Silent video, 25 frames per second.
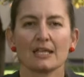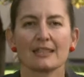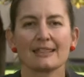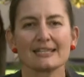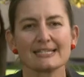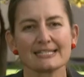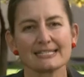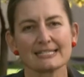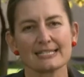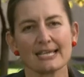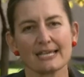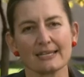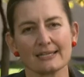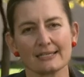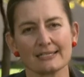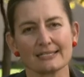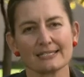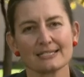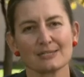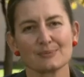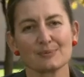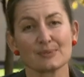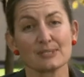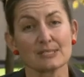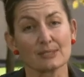The
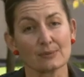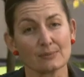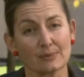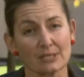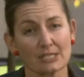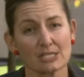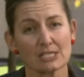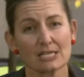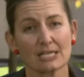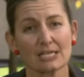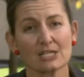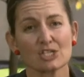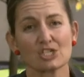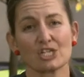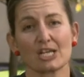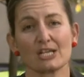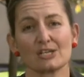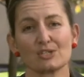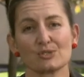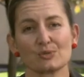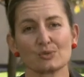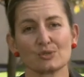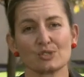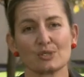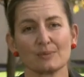Senate was originally
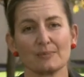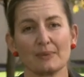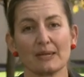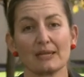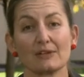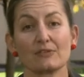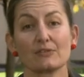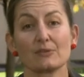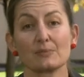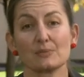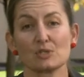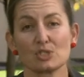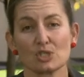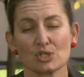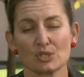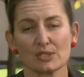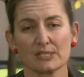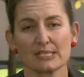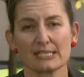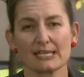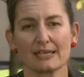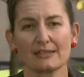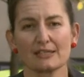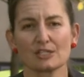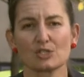scheduled to meet from
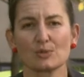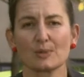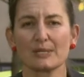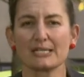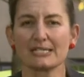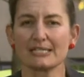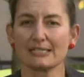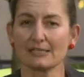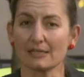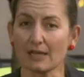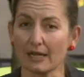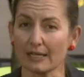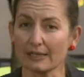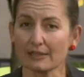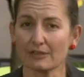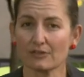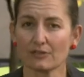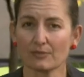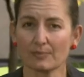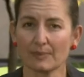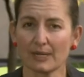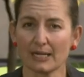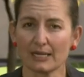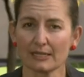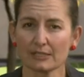Tuesday the 29th
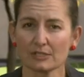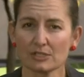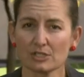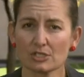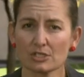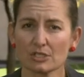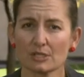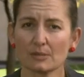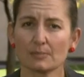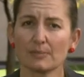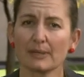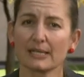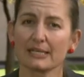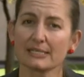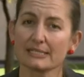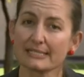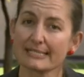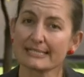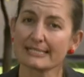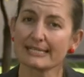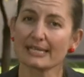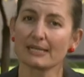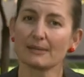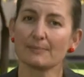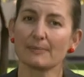of March, but
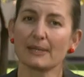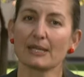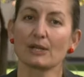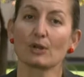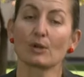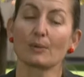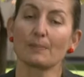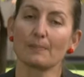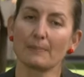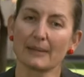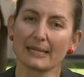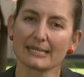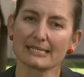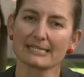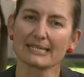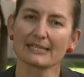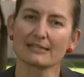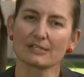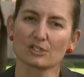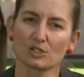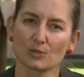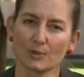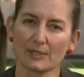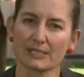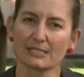instead met on Monday
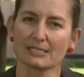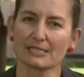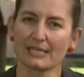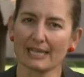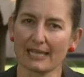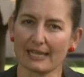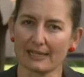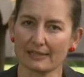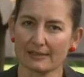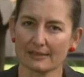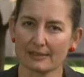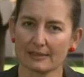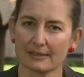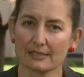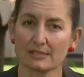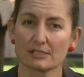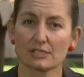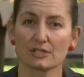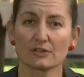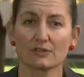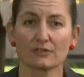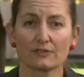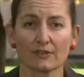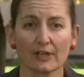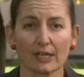the 28th
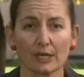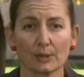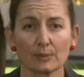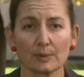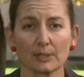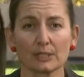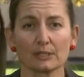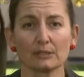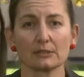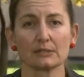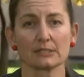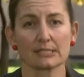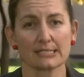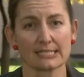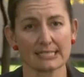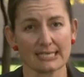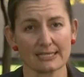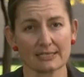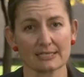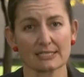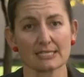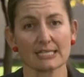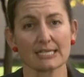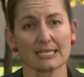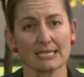to farewell
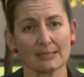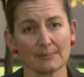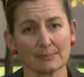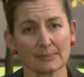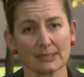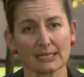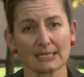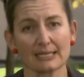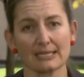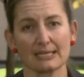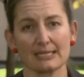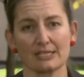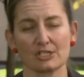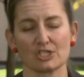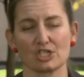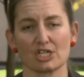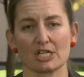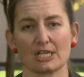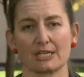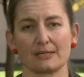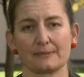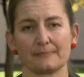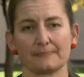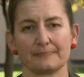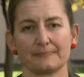Senator Kimberley
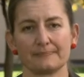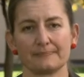Kitching.